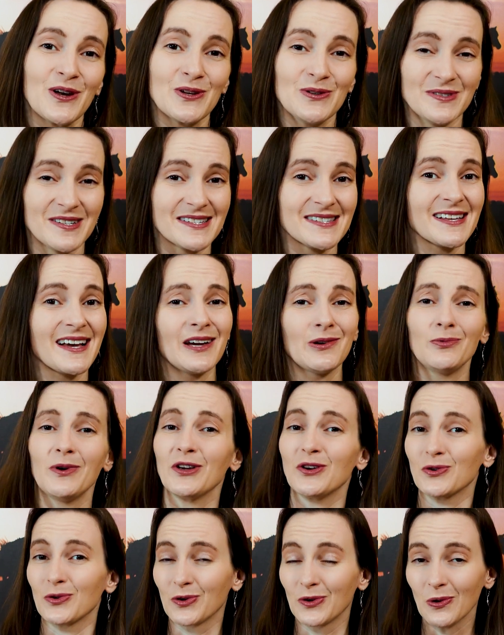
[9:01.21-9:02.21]
you decide
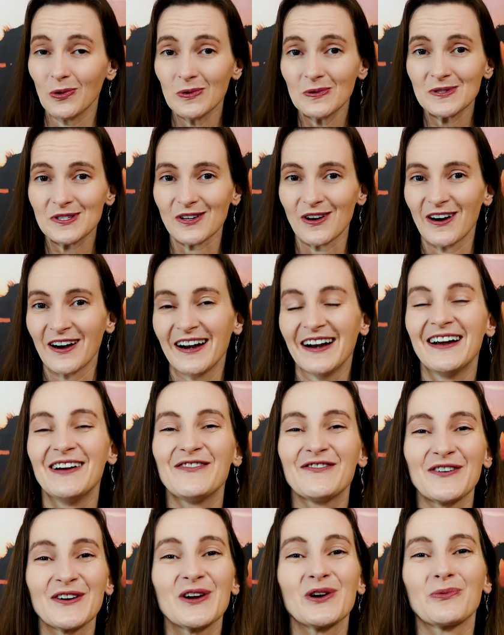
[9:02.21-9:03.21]
what your goals are
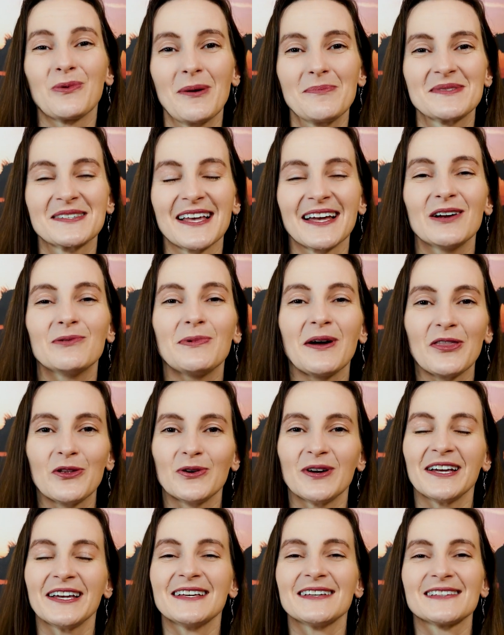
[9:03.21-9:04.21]
for your website, whether
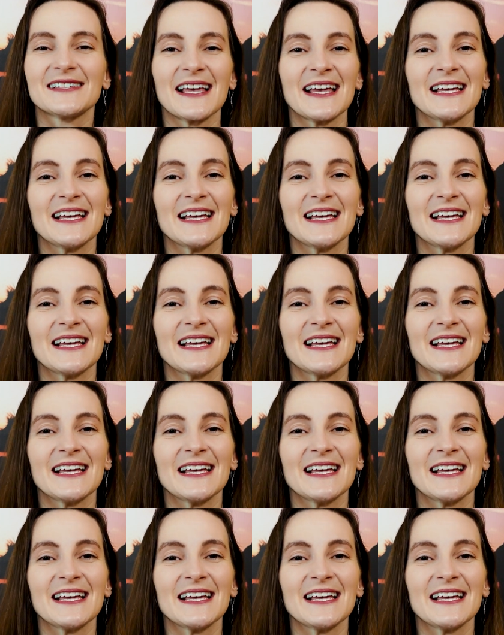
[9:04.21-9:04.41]
it is